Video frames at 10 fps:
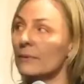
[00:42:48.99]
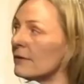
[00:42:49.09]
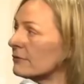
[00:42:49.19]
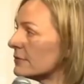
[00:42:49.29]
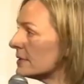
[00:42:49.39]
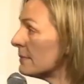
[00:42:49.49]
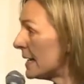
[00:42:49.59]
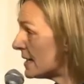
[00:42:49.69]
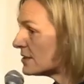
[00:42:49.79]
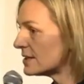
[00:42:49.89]
We've
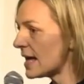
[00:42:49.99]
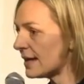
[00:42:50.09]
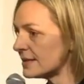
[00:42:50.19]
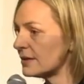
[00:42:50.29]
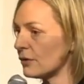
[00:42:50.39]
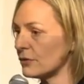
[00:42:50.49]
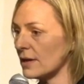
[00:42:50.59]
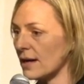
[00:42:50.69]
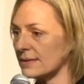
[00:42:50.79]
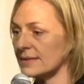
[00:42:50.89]
diminished that over the
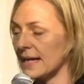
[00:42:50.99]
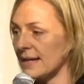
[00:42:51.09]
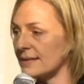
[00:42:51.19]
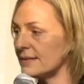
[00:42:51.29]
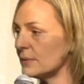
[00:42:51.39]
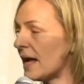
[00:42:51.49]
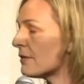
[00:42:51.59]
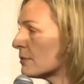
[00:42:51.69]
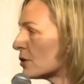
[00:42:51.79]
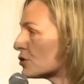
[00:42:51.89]
last years. We
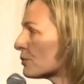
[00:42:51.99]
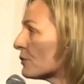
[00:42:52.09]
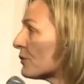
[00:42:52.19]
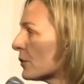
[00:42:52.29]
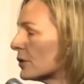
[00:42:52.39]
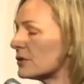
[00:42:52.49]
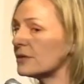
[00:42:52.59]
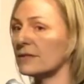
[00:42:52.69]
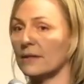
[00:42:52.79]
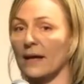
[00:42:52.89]
have a much more
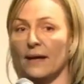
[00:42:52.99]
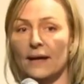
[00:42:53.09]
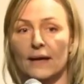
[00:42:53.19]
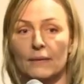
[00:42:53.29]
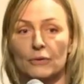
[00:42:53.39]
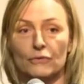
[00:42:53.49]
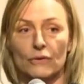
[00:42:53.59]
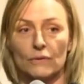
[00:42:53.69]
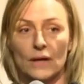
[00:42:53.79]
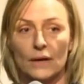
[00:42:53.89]
focused
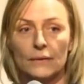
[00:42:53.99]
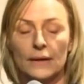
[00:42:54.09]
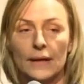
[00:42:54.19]
portfolio.